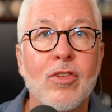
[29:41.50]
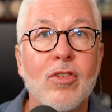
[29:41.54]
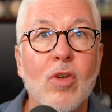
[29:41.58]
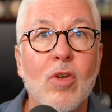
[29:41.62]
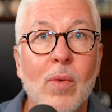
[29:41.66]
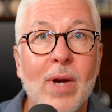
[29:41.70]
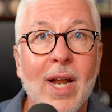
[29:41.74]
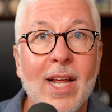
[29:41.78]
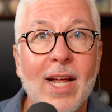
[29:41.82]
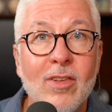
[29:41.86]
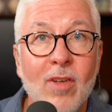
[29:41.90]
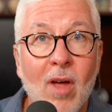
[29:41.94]

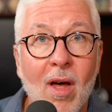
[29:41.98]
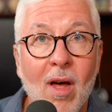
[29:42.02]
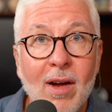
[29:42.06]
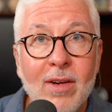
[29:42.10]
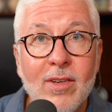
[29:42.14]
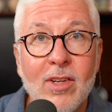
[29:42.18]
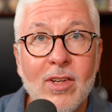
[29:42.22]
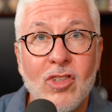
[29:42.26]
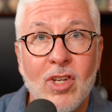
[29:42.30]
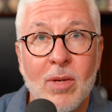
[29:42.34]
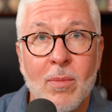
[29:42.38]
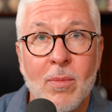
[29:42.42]
So when I
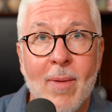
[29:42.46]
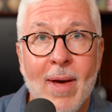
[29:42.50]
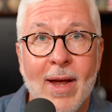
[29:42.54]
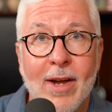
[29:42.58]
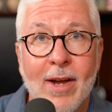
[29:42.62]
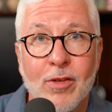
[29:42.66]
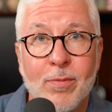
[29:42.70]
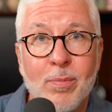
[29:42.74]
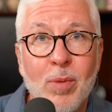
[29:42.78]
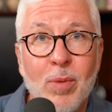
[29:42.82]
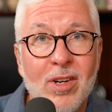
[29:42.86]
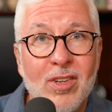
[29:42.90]
talked to Jim
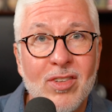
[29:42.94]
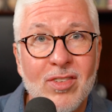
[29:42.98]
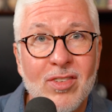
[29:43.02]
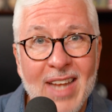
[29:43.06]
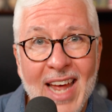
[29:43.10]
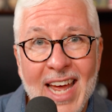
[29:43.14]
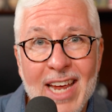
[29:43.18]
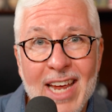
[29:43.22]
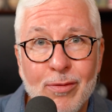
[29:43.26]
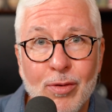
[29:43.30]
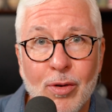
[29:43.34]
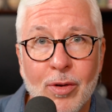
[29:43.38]
about his book,
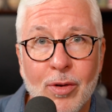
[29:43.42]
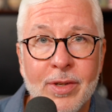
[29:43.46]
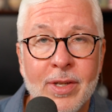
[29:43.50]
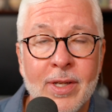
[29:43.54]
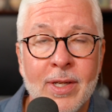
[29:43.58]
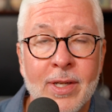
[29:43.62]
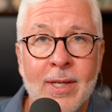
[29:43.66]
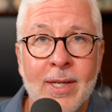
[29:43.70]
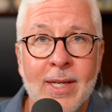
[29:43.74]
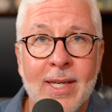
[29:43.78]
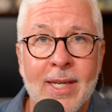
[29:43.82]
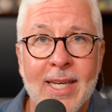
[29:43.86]

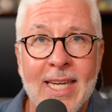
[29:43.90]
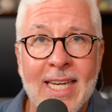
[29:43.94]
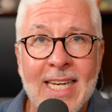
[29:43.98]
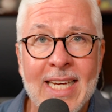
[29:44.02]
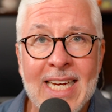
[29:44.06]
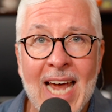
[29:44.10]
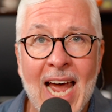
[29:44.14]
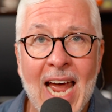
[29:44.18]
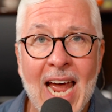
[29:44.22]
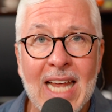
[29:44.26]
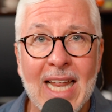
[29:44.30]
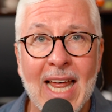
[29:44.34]
Stifled,
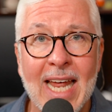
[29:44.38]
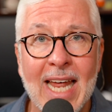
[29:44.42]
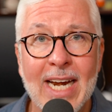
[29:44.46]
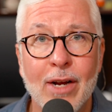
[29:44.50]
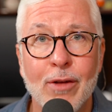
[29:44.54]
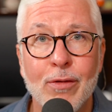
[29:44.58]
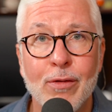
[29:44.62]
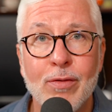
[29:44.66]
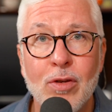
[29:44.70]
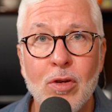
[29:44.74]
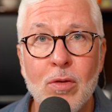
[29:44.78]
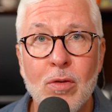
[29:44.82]
he
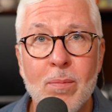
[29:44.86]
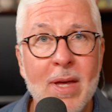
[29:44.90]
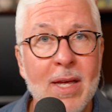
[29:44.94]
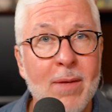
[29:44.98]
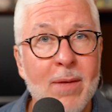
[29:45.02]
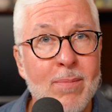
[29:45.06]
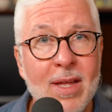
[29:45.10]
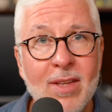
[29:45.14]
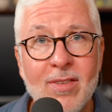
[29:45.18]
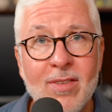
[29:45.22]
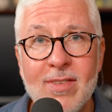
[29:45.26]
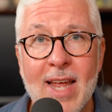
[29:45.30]
highlighted a few
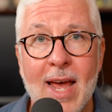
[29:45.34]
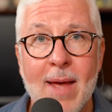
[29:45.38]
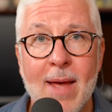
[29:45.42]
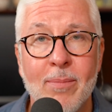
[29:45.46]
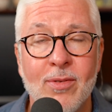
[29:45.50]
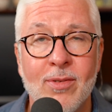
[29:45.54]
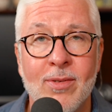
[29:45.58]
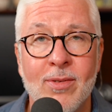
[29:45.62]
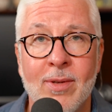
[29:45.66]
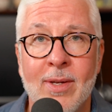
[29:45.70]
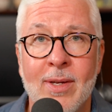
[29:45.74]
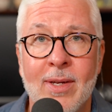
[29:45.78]
big
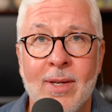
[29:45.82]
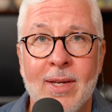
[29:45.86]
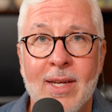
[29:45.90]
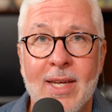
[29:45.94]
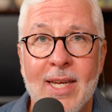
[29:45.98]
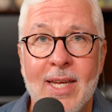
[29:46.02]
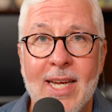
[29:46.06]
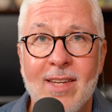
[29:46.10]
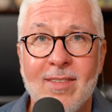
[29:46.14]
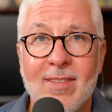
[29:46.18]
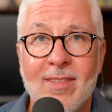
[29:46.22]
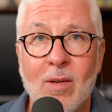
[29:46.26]
missteps.
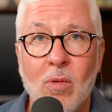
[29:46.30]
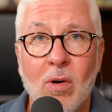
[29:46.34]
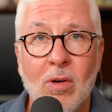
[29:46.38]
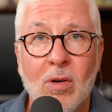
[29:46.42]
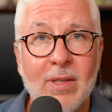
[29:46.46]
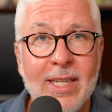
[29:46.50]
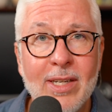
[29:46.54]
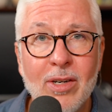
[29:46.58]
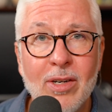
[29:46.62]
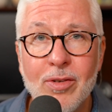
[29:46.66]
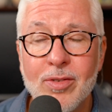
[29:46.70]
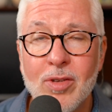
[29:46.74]
He said
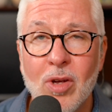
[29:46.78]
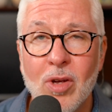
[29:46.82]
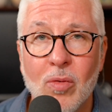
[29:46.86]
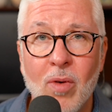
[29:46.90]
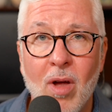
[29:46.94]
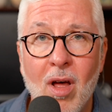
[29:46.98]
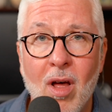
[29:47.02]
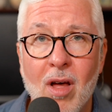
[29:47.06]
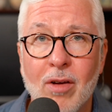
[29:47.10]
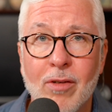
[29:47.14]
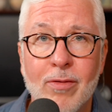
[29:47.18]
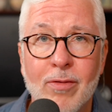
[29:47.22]
where leaders
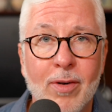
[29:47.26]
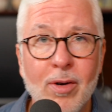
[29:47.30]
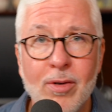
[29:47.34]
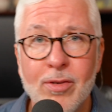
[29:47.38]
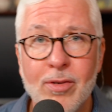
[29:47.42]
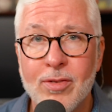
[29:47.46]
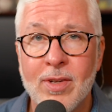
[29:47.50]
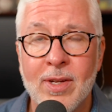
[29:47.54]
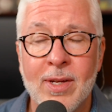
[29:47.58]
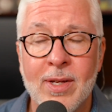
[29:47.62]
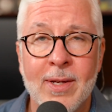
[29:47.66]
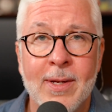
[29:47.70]
go wrong,
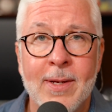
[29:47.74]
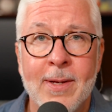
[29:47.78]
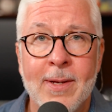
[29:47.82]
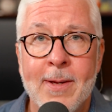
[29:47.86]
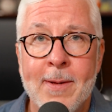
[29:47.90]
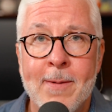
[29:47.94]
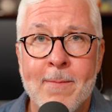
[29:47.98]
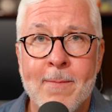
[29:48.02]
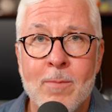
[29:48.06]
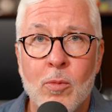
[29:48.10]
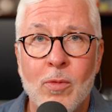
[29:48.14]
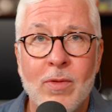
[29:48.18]
first,
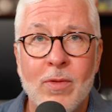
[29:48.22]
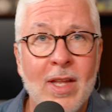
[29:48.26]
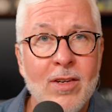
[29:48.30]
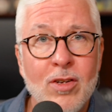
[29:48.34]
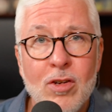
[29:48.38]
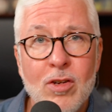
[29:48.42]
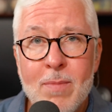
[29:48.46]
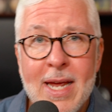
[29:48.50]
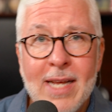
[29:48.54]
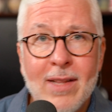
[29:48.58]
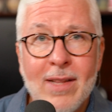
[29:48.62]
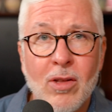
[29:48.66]
when
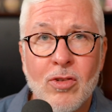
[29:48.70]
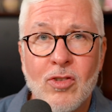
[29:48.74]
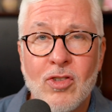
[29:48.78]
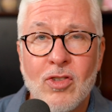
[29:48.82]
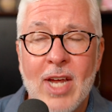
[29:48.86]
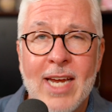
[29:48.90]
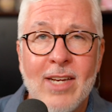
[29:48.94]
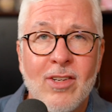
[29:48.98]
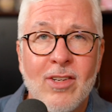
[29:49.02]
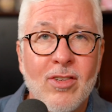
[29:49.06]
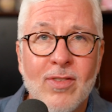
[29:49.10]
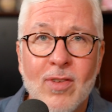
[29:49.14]
they do make
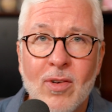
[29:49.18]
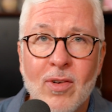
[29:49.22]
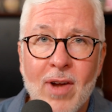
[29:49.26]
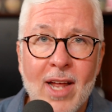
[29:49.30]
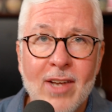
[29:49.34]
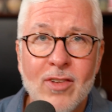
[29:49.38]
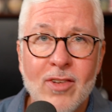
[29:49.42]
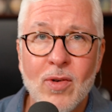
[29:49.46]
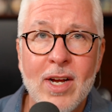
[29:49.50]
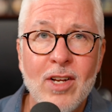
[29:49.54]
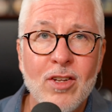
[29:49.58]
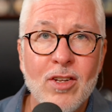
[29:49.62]
those changes, they're
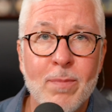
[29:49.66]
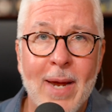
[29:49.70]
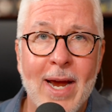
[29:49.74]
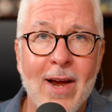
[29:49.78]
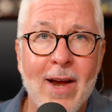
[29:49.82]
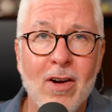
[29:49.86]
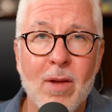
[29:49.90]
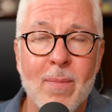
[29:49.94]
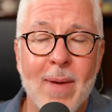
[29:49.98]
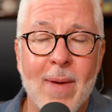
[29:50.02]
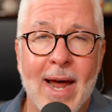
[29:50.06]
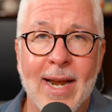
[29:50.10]
not
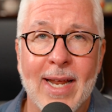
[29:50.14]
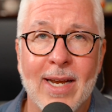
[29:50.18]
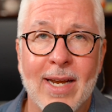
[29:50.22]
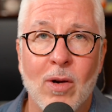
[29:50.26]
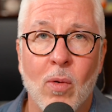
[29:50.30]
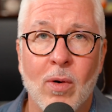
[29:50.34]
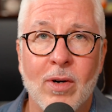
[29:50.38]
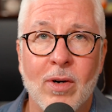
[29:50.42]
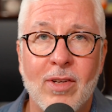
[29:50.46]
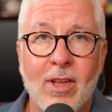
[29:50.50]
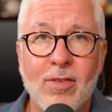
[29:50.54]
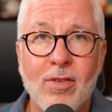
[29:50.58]
transparent about
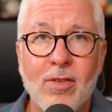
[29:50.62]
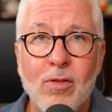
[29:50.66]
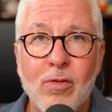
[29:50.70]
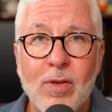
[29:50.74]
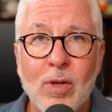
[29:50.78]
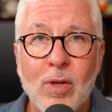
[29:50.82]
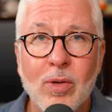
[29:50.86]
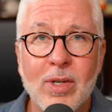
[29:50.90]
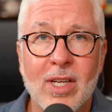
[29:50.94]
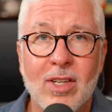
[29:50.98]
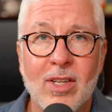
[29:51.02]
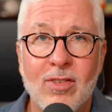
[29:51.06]
it, or it
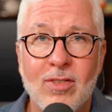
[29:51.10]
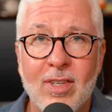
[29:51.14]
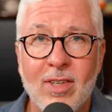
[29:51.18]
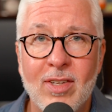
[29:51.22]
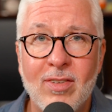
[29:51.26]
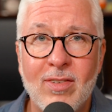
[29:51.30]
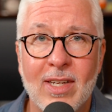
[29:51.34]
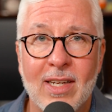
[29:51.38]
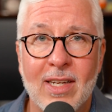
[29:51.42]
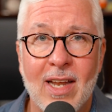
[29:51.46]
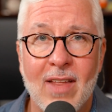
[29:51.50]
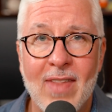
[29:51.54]
doesn't feel
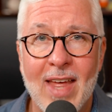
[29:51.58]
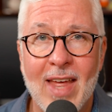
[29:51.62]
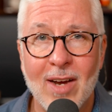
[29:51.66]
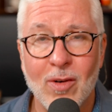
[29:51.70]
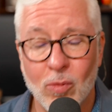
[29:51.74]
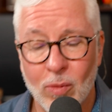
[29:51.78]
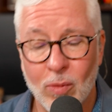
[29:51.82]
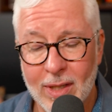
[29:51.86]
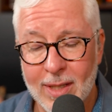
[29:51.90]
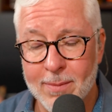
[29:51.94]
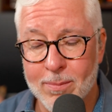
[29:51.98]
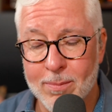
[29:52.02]
consistent, and
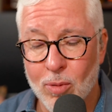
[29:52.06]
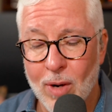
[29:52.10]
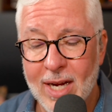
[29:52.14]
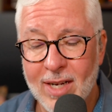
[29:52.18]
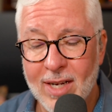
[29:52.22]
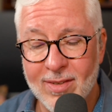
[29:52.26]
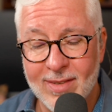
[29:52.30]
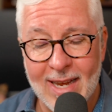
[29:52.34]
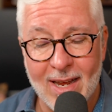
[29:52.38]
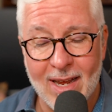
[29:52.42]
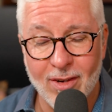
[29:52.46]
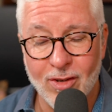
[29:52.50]
that really
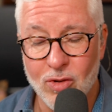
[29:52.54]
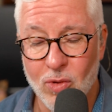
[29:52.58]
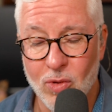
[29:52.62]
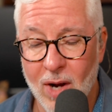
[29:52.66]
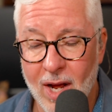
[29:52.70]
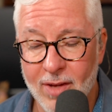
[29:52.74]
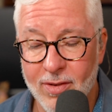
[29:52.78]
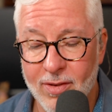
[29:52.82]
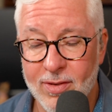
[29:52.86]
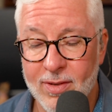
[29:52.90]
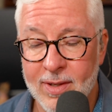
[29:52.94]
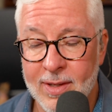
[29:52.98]
breaks down
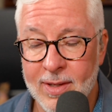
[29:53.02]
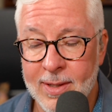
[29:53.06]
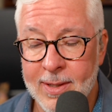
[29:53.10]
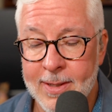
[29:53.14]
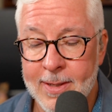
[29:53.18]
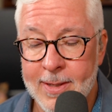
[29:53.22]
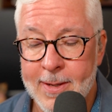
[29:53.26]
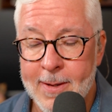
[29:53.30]
trust.